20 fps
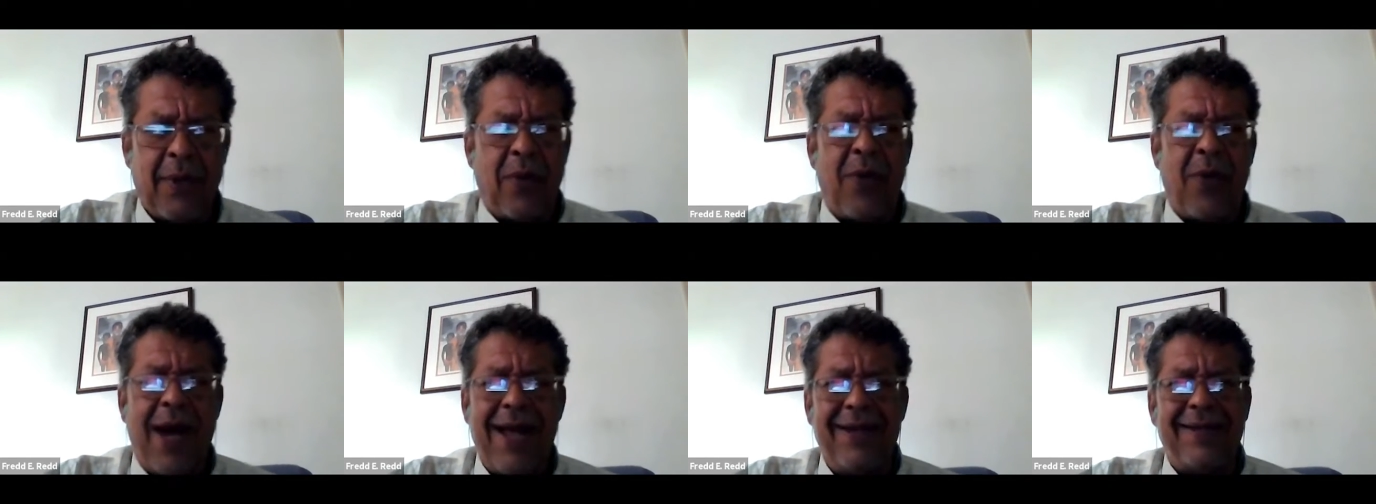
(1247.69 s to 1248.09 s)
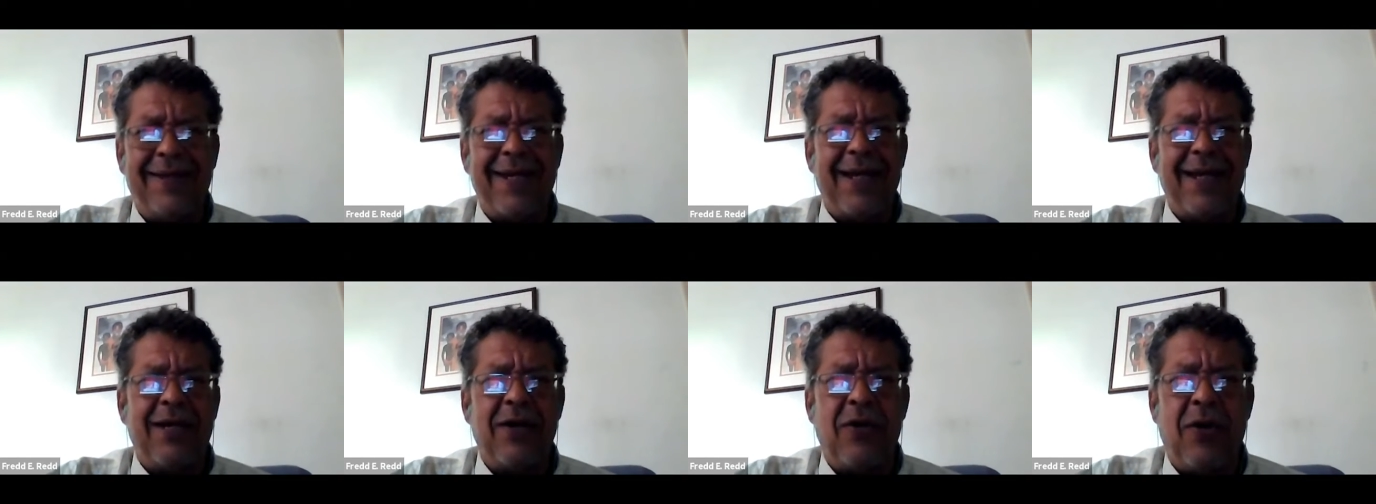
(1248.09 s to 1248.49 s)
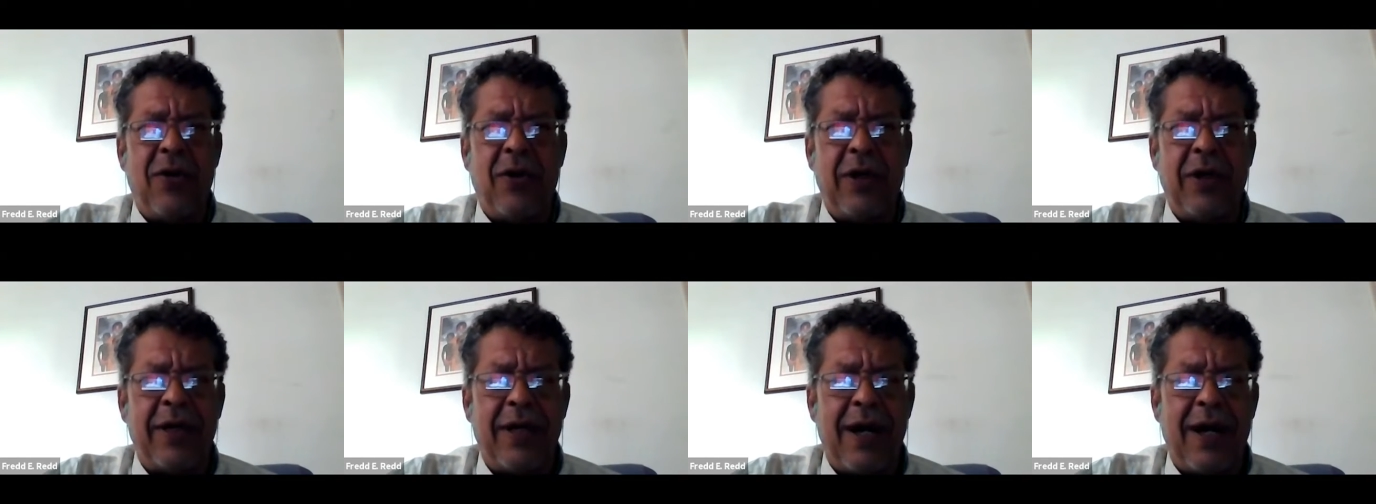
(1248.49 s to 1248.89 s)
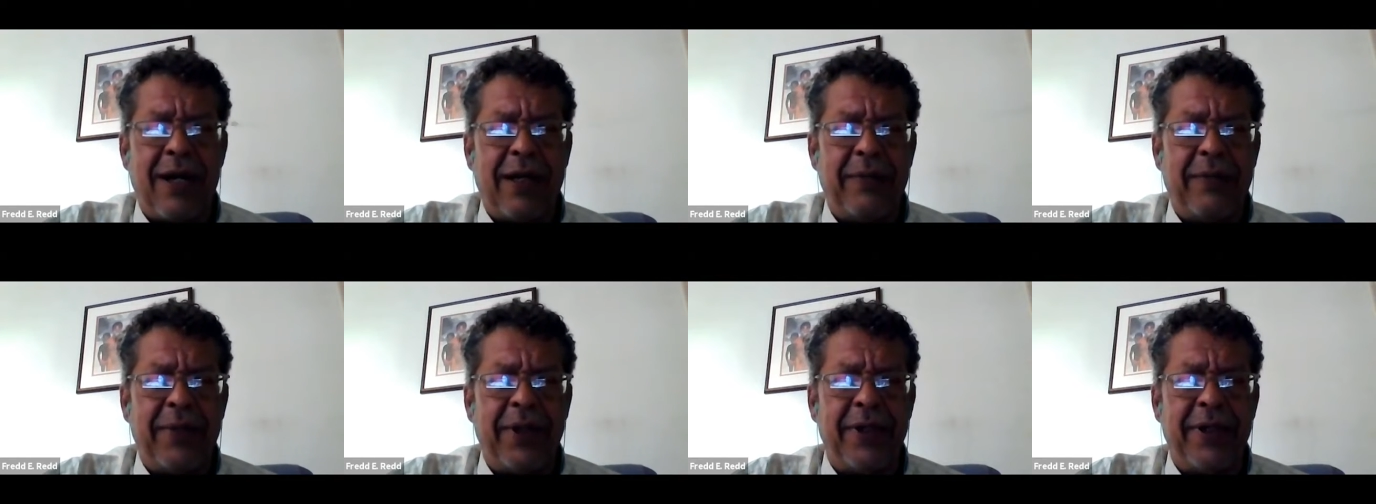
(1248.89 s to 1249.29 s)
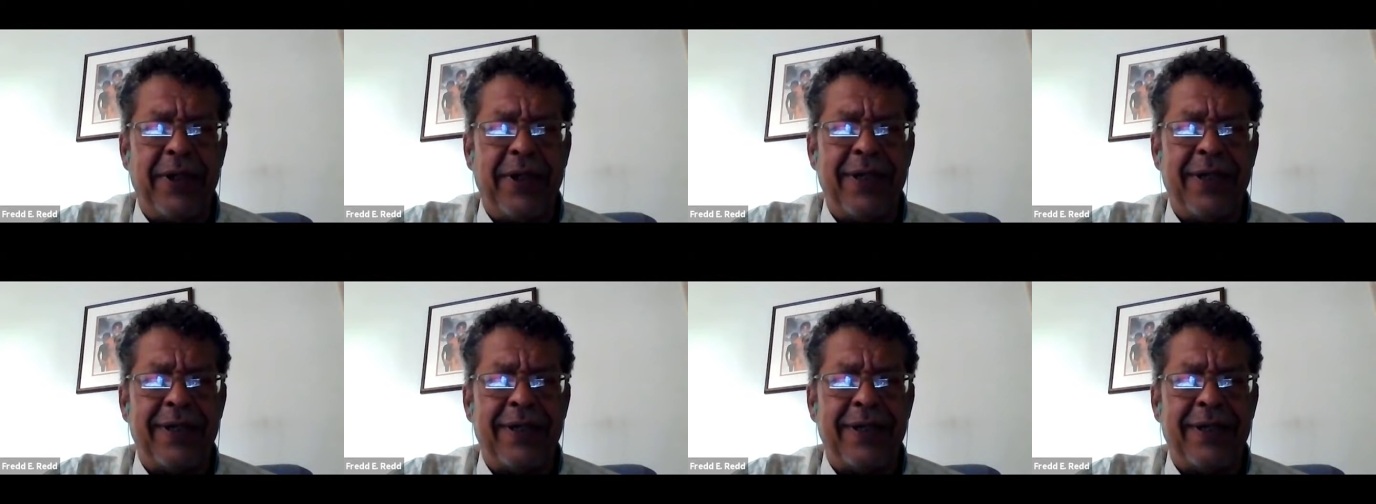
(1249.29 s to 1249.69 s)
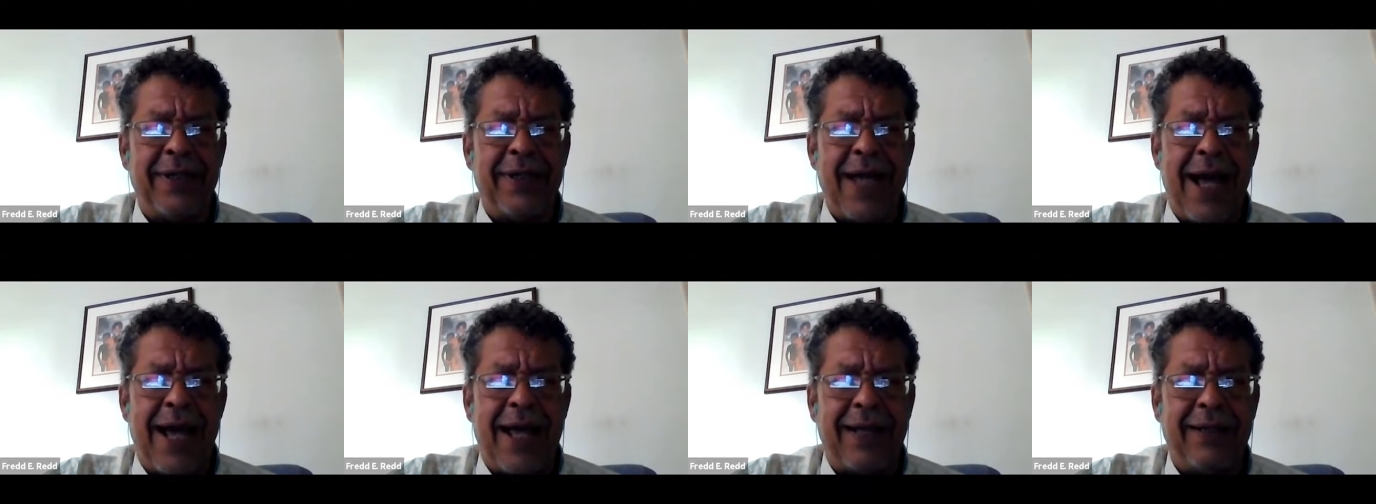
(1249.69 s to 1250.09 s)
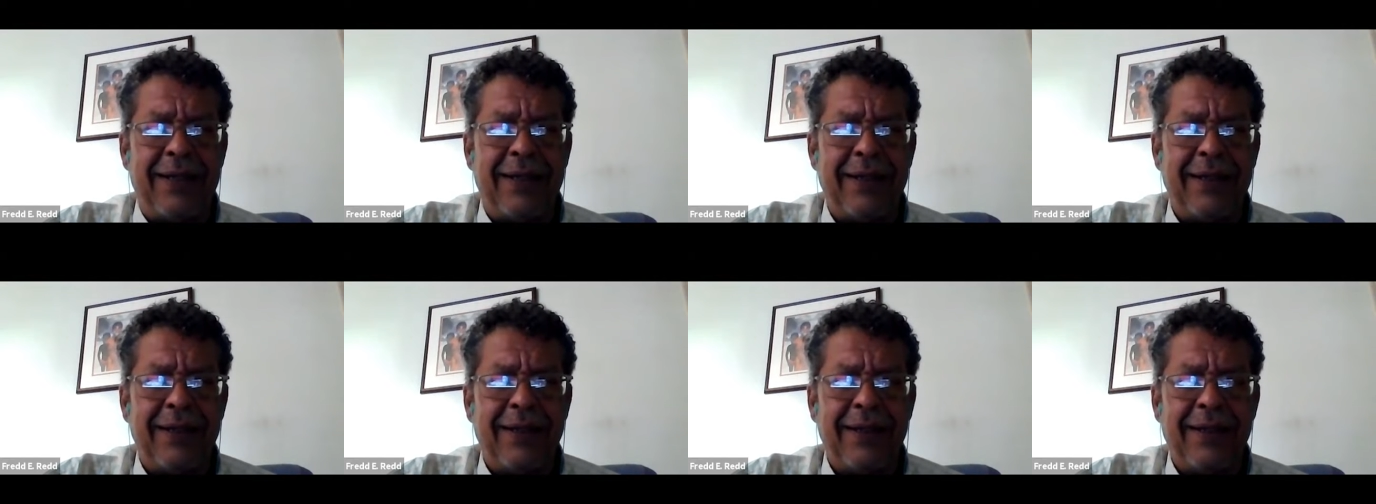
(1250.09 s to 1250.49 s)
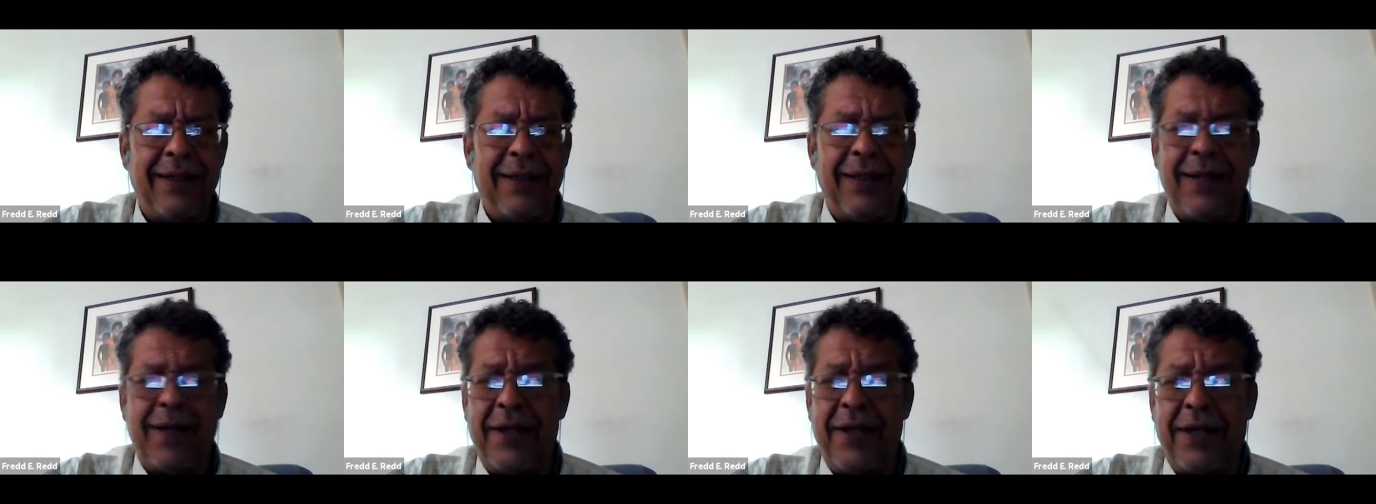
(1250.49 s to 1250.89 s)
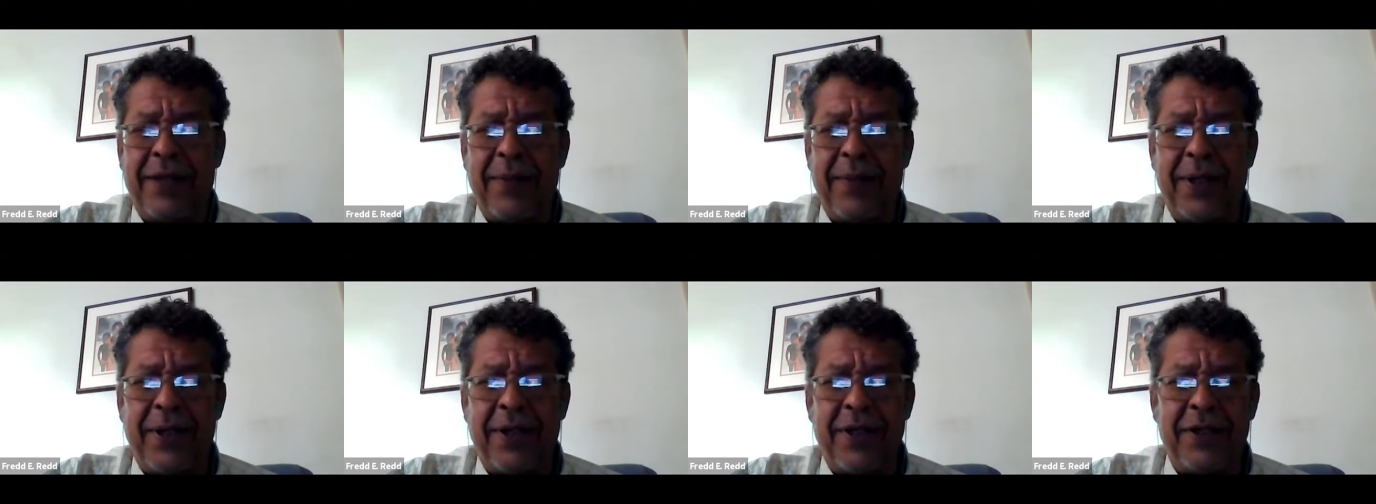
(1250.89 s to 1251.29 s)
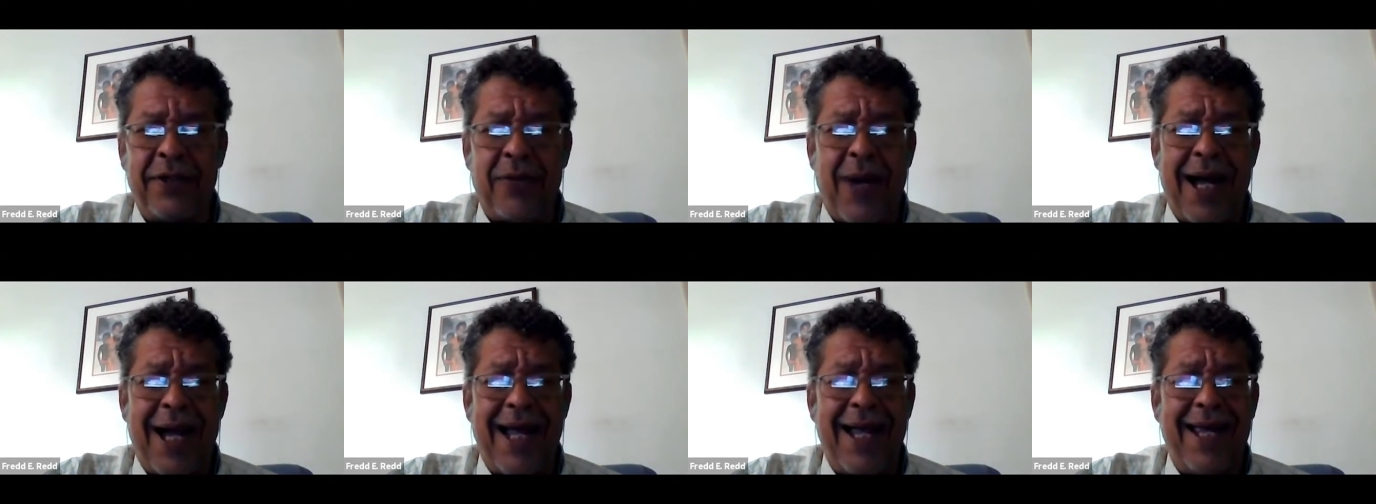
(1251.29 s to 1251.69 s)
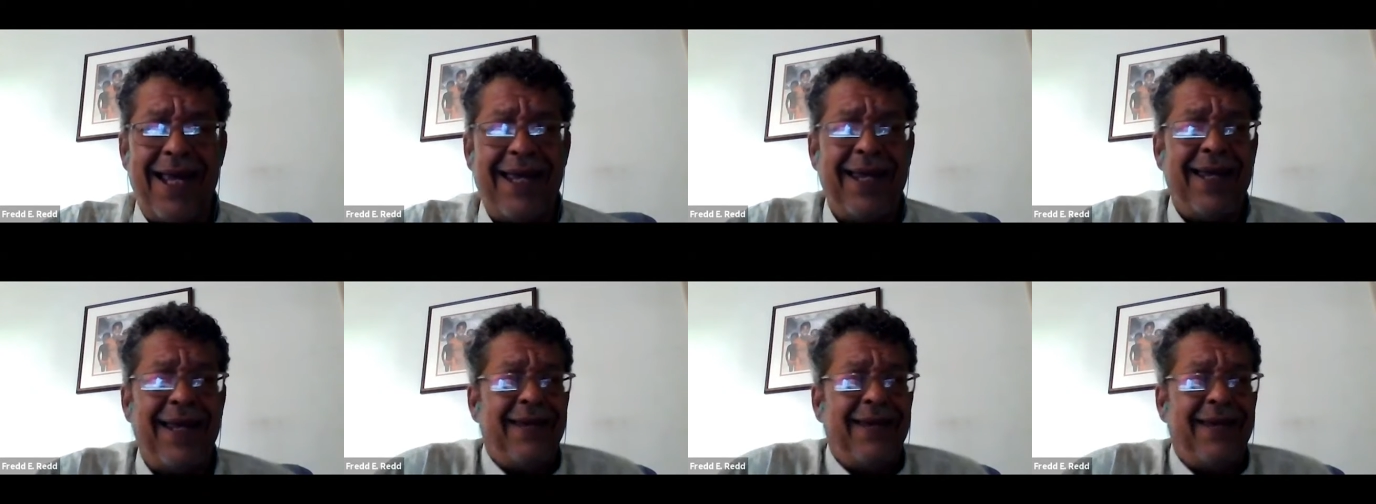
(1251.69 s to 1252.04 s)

Why does that go on in our communities and not in other communities? Why?